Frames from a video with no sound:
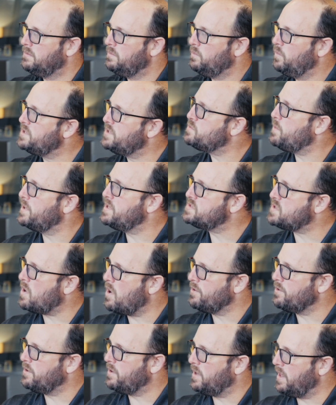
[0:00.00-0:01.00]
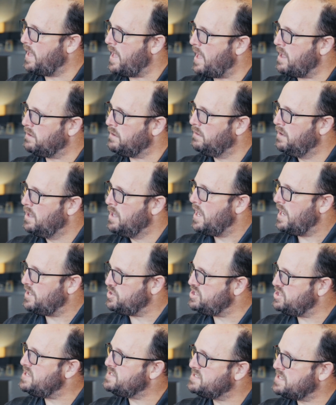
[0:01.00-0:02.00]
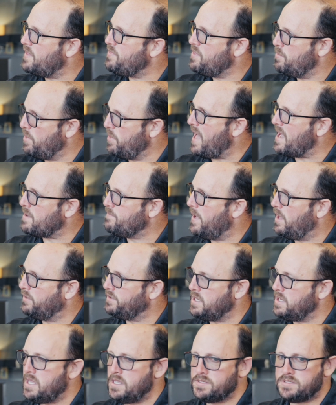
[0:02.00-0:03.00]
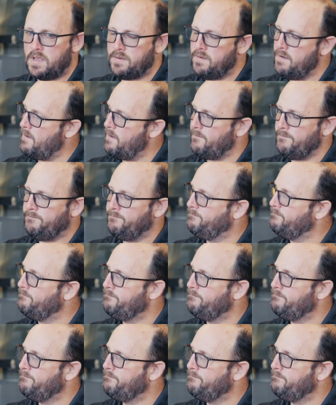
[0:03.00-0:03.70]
Which one is harder to get? And she said the black belt, and he said, no,